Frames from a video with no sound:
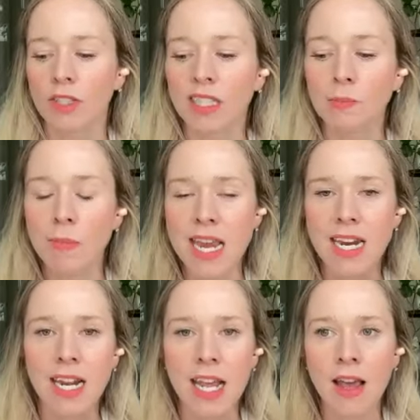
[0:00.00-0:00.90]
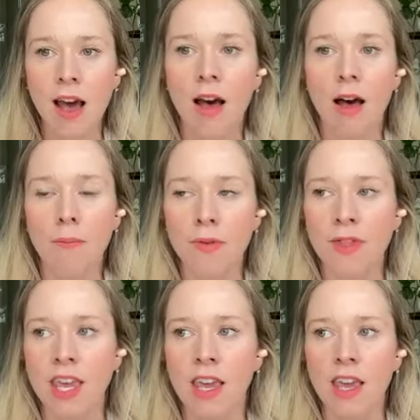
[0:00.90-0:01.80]
speeding up
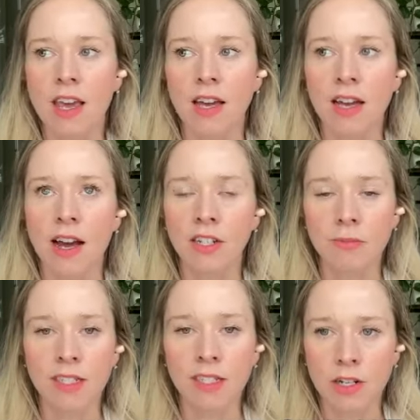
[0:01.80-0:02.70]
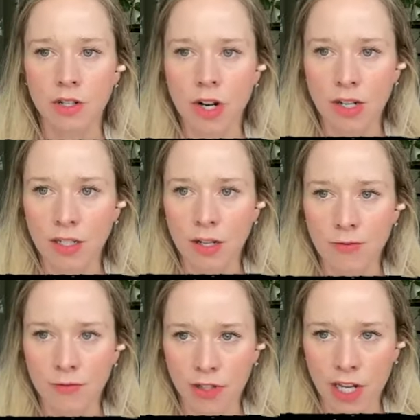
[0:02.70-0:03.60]
the intimacy and trust
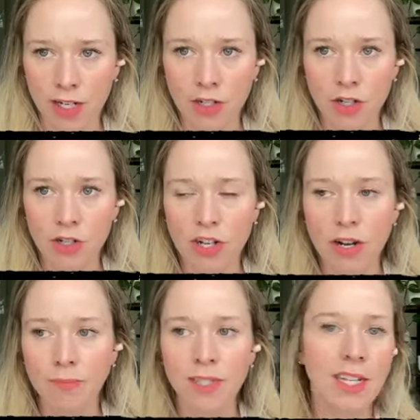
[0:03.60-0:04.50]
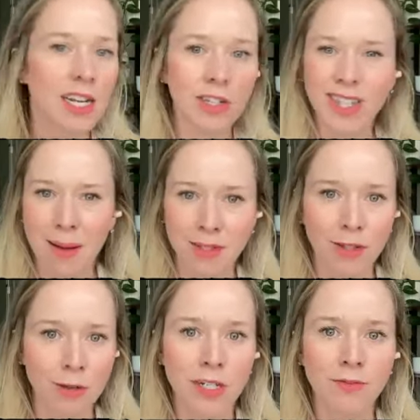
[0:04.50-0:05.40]
of relationships. It just
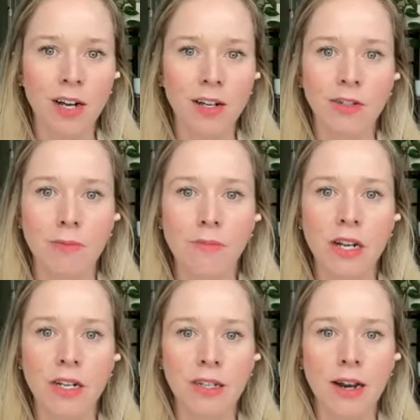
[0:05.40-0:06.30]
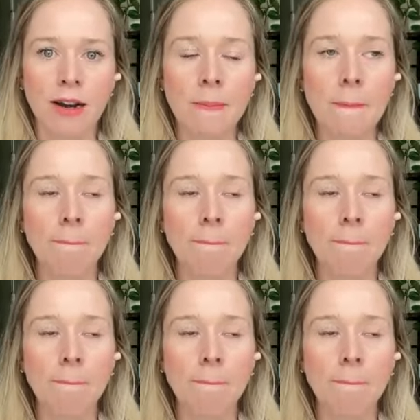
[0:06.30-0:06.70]
happens so much faster in person.